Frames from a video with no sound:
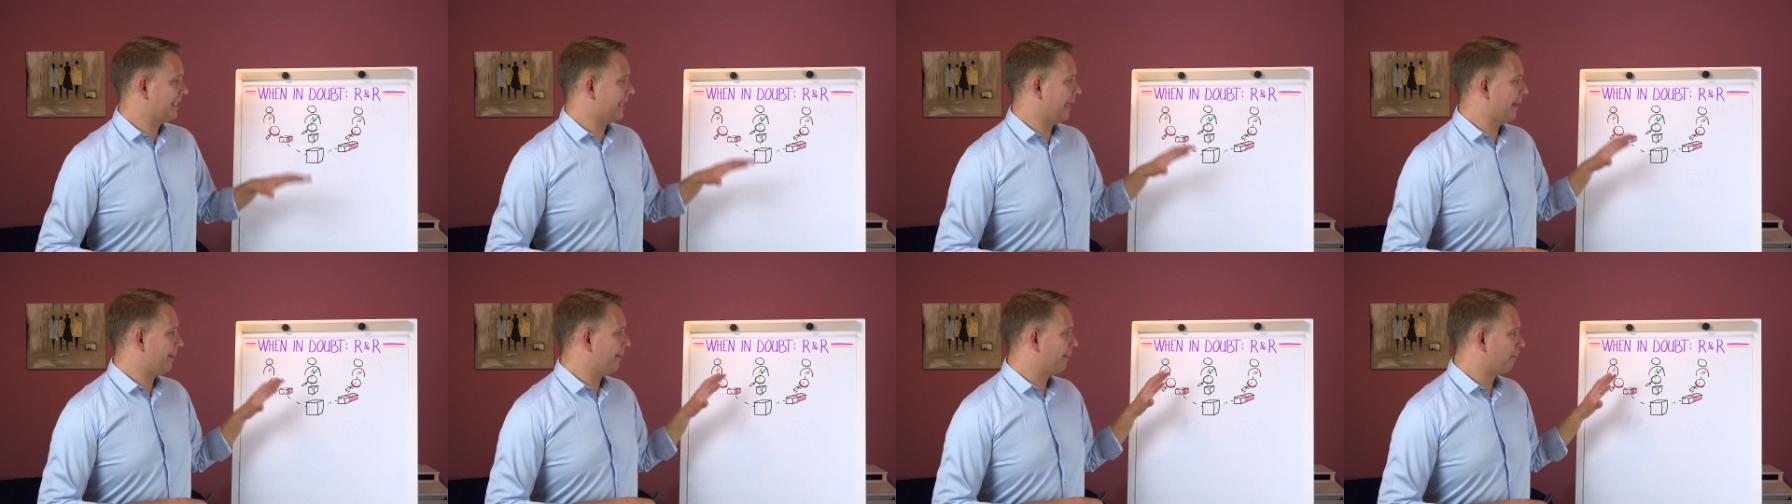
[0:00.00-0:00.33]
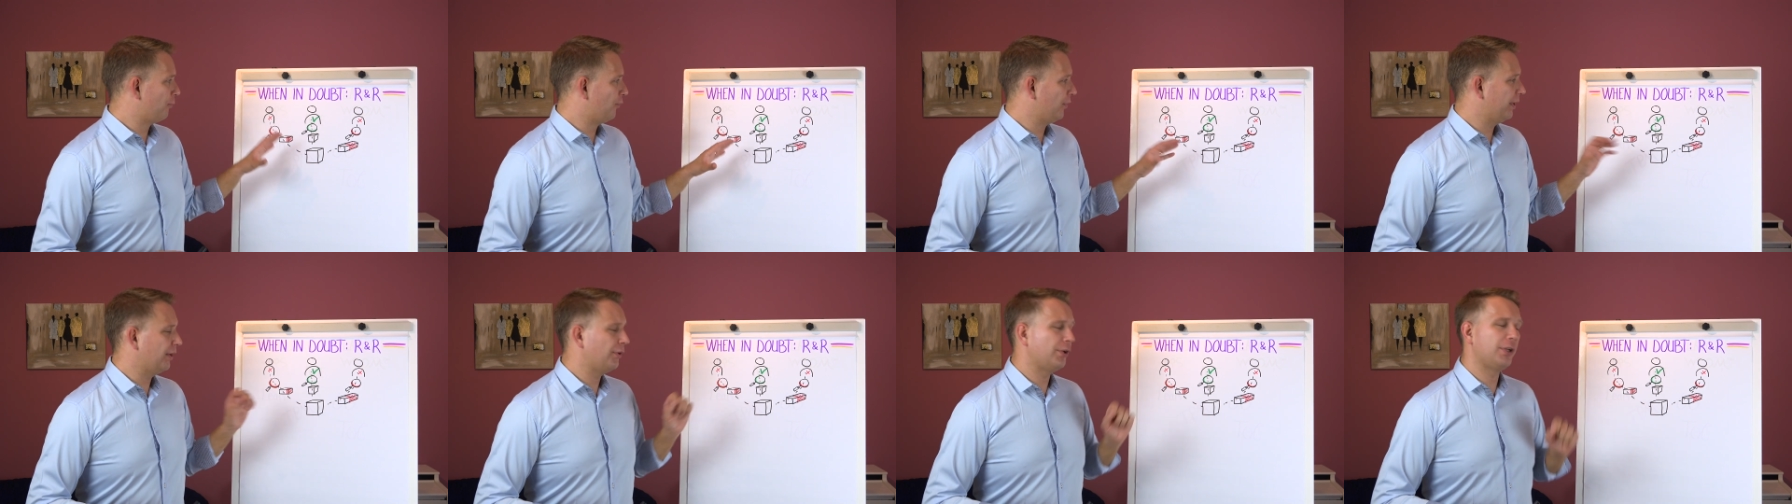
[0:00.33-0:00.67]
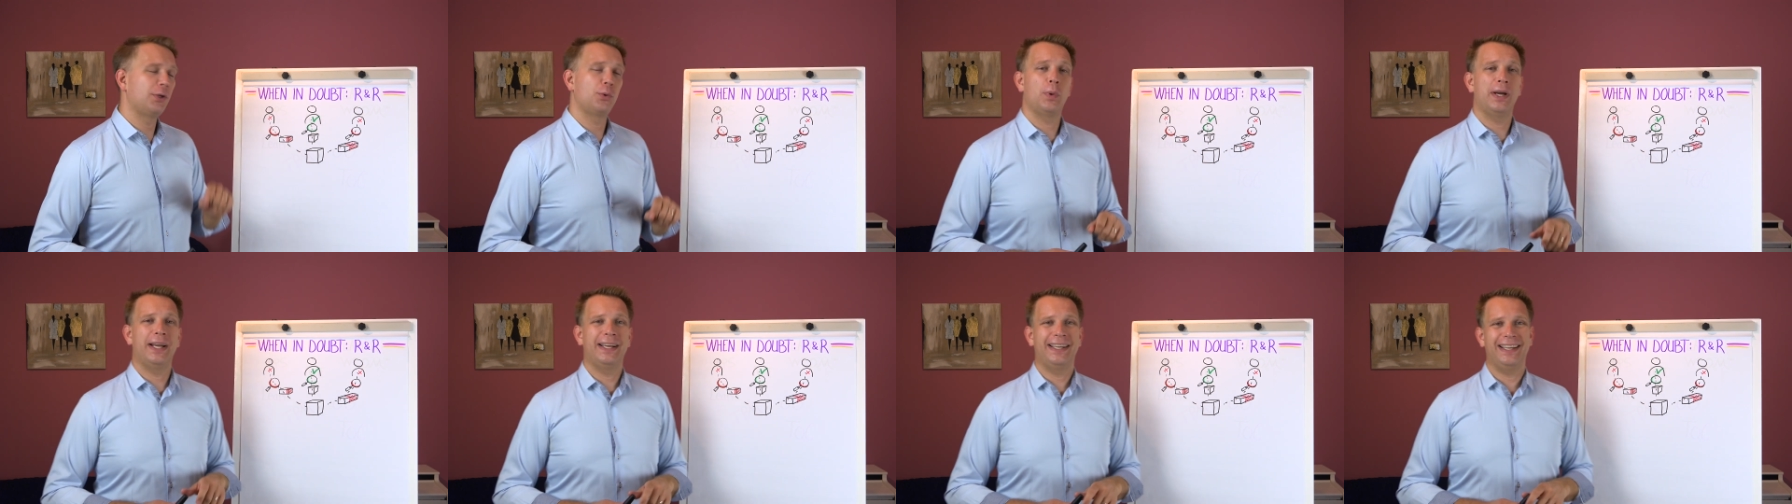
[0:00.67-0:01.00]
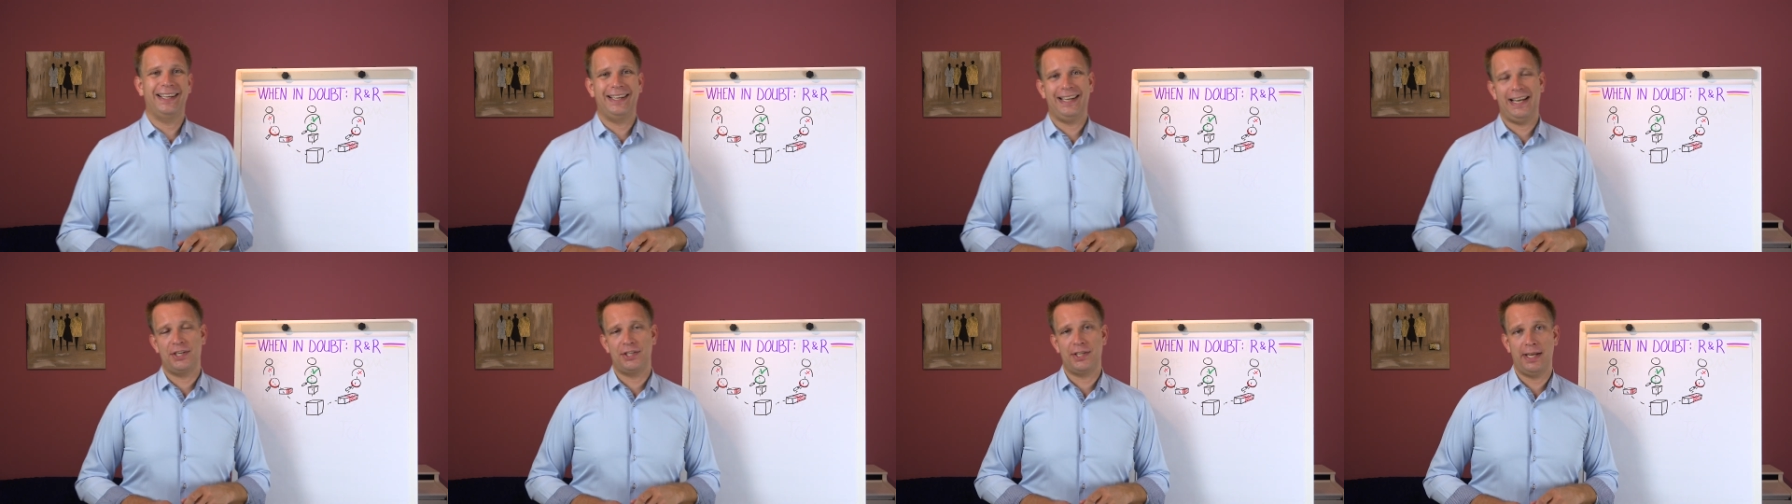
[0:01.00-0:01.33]
a brilliant way to
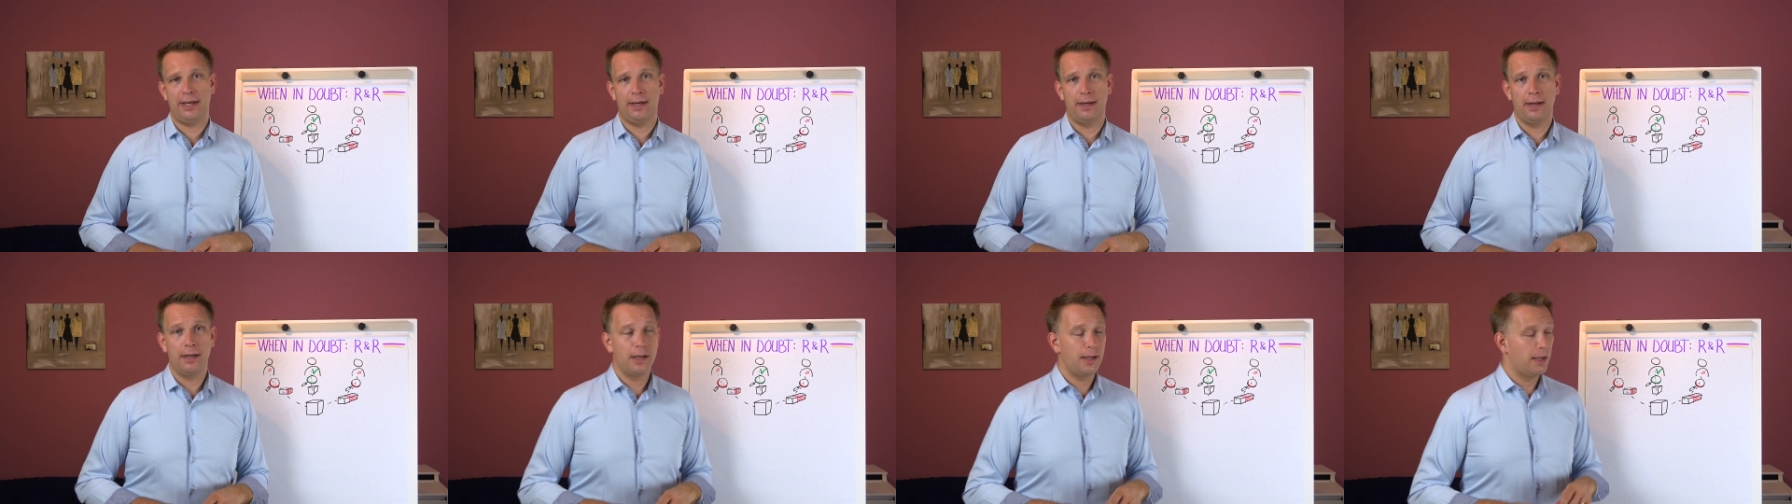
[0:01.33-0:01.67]
test it.